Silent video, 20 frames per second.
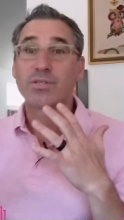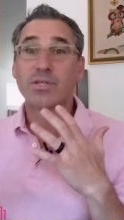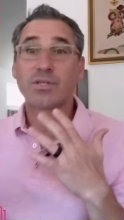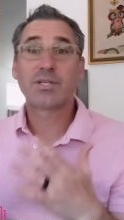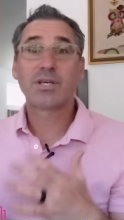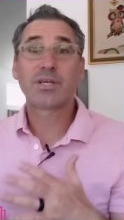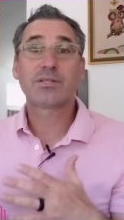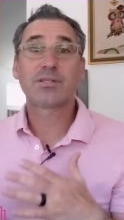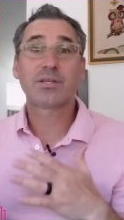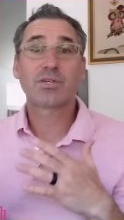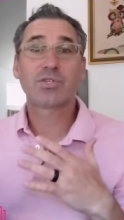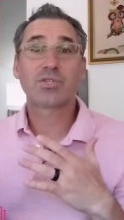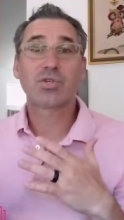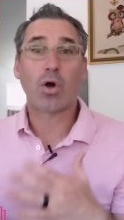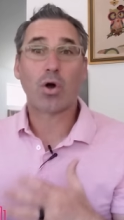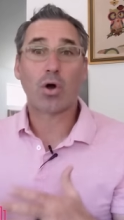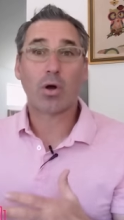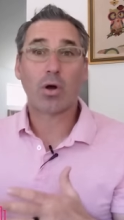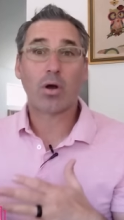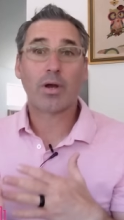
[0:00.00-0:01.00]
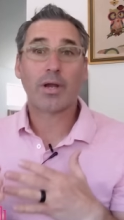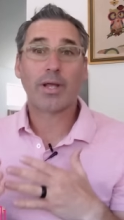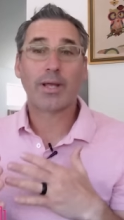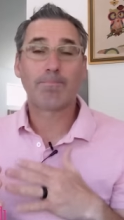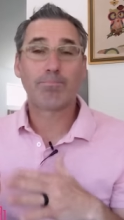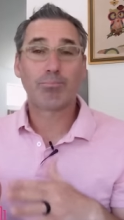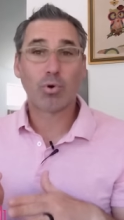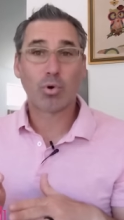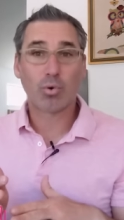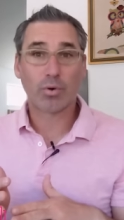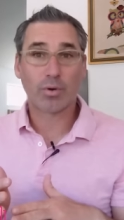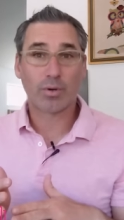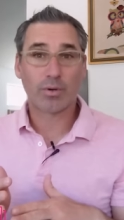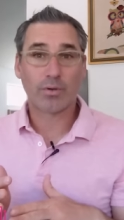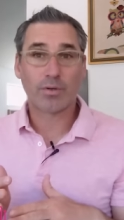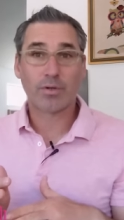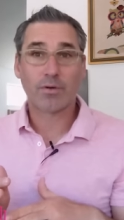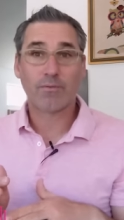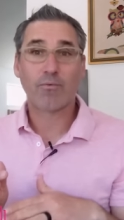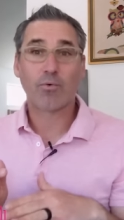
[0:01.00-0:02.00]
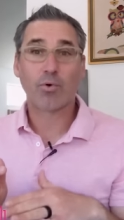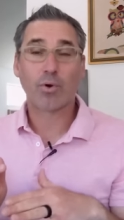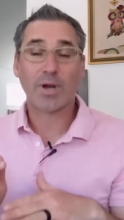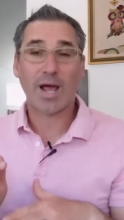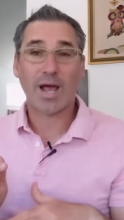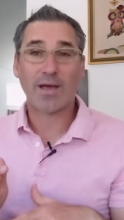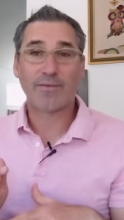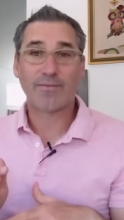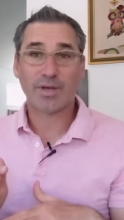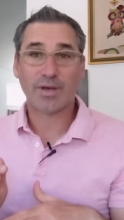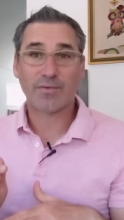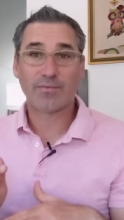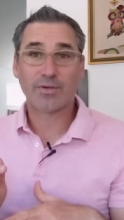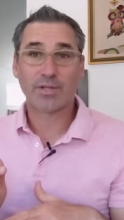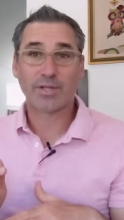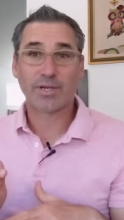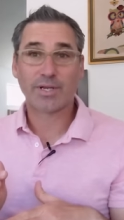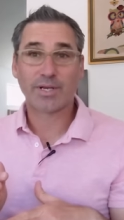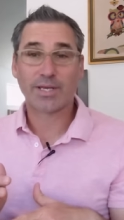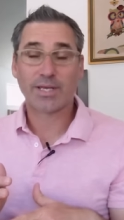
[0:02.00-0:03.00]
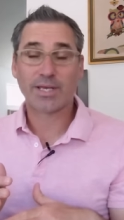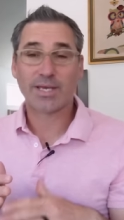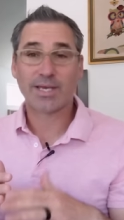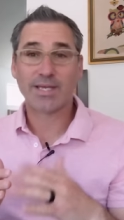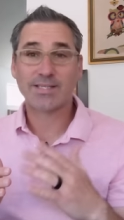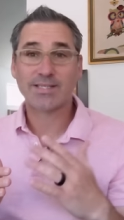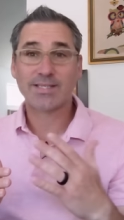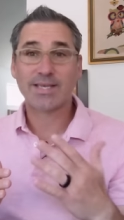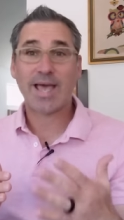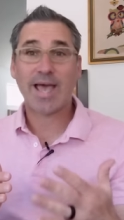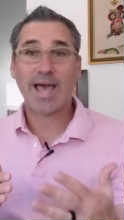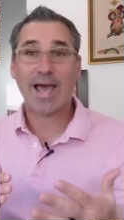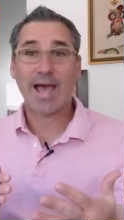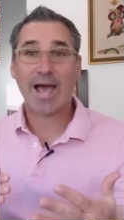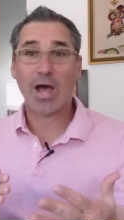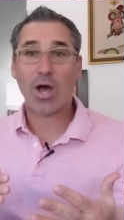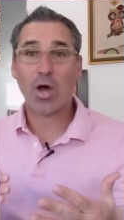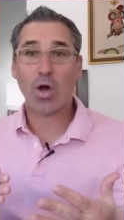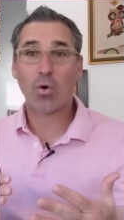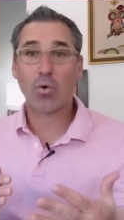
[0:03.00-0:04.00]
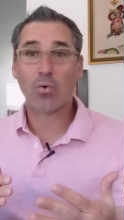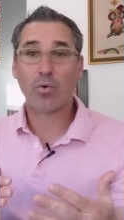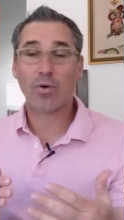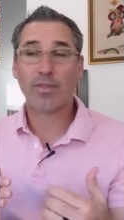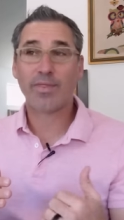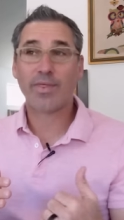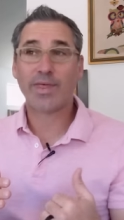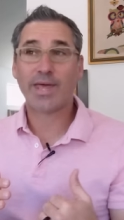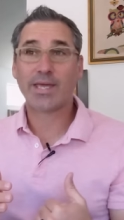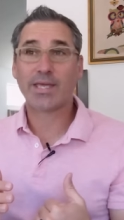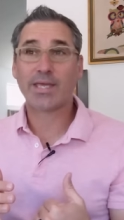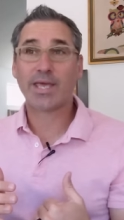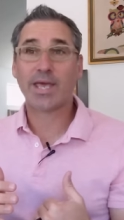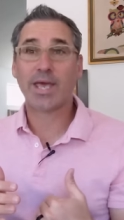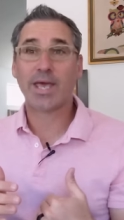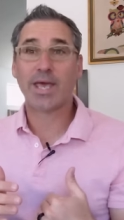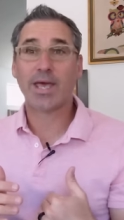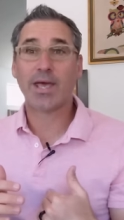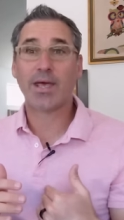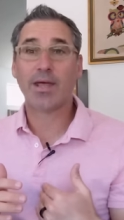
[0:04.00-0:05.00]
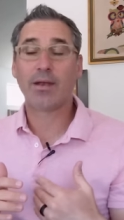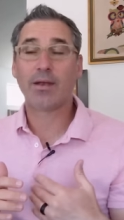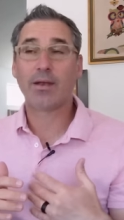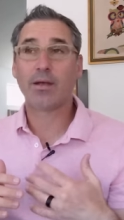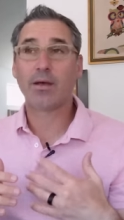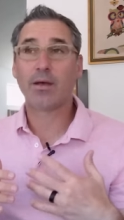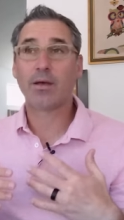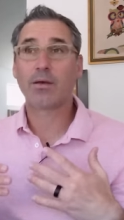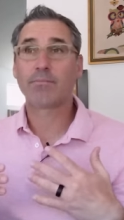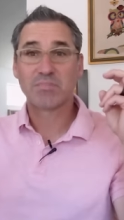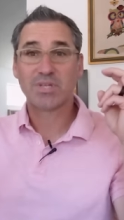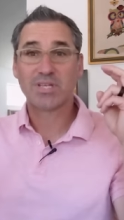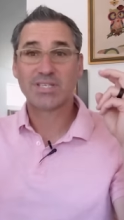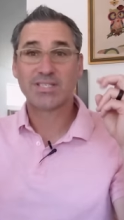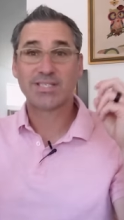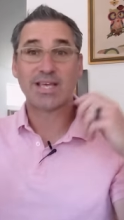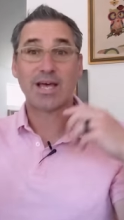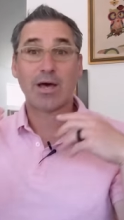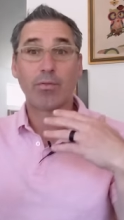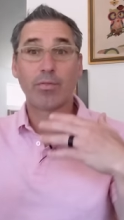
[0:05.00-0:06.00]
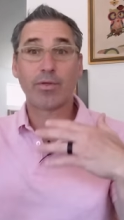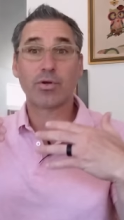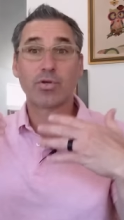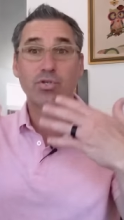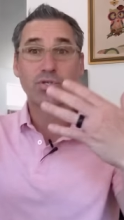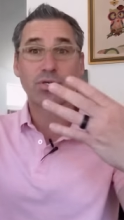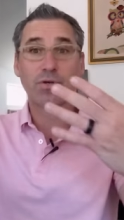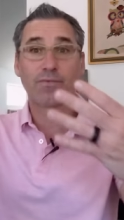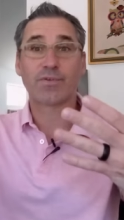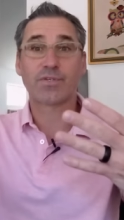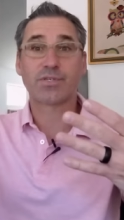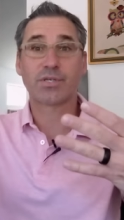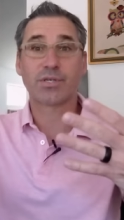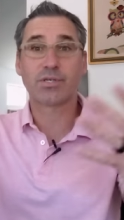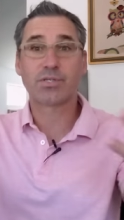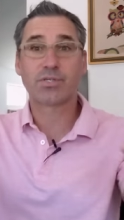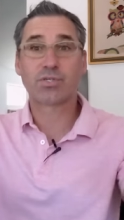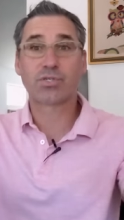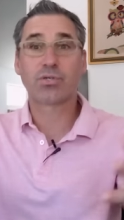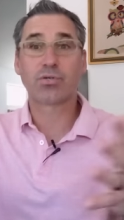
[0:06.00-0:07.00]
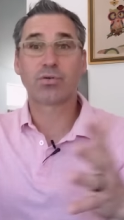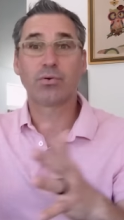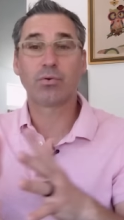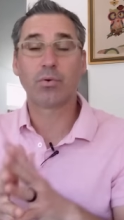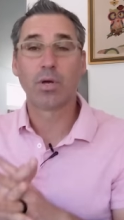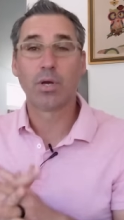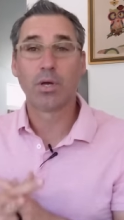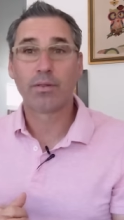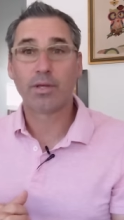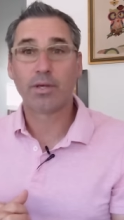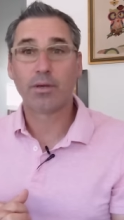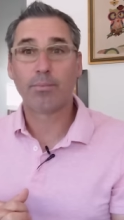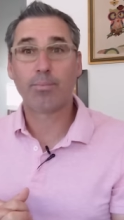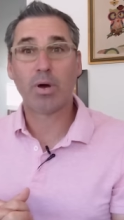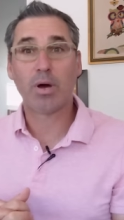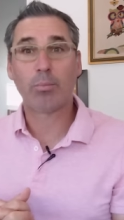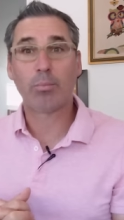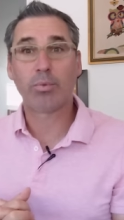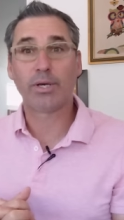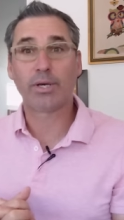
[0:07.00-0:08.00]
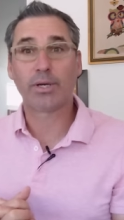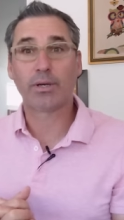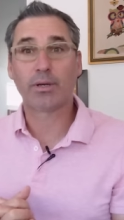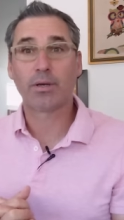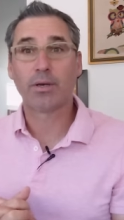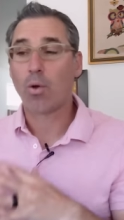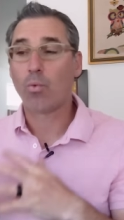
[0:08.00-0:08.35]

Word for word: Statistics are important for an IVF clinic. It's how they can sell their services to the public.